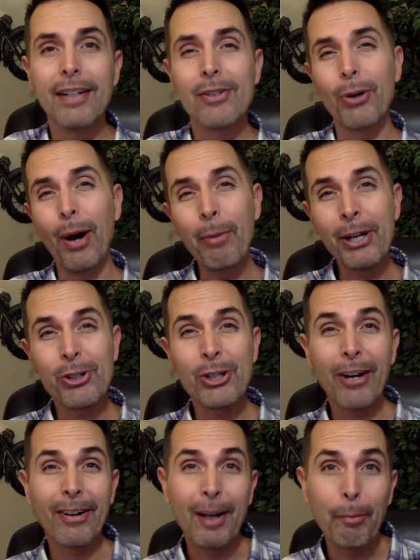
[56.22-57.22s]
And so I'm going to share
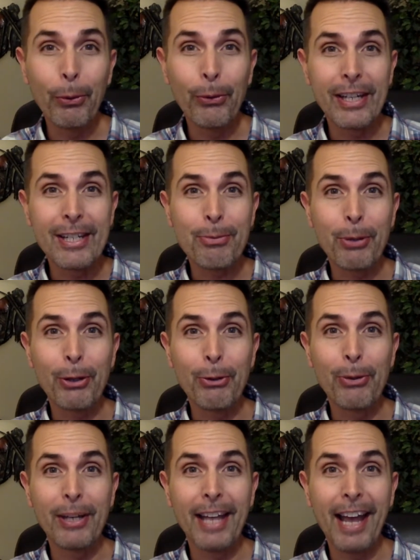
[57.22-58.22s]
a couple of these with you
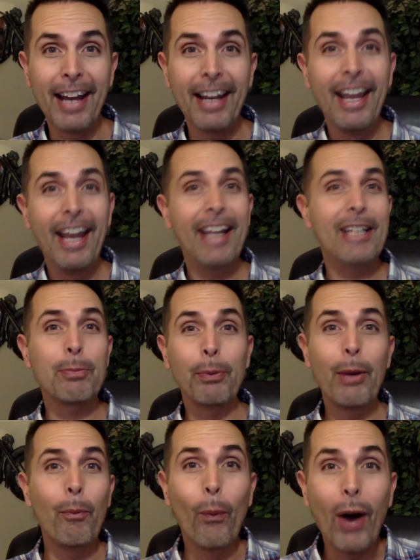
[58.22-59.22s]
today and
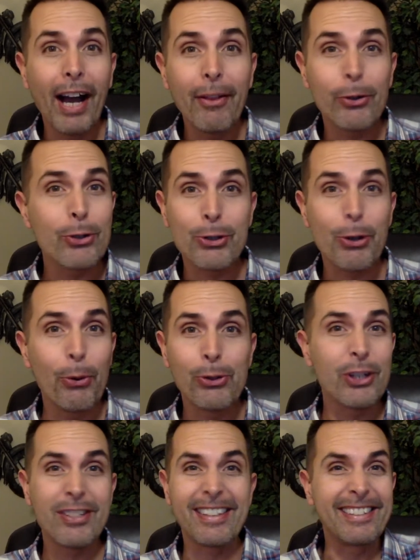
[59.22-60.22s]
explain why they're so
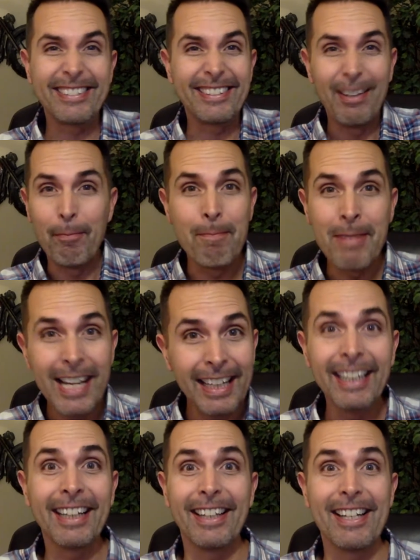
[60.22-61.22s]
just
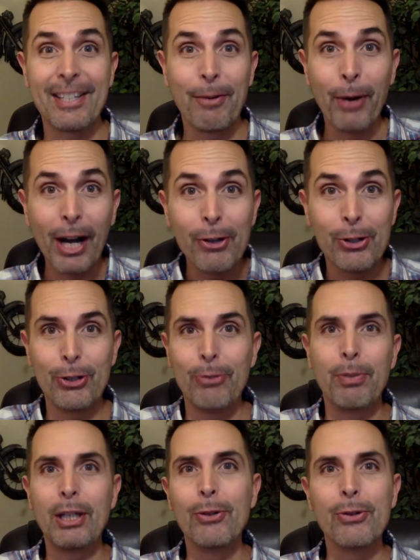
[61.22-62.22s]
meaningless and why you shouldn't
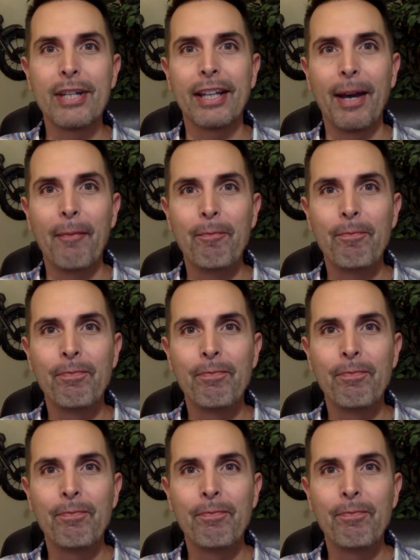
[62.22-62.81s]
be using them.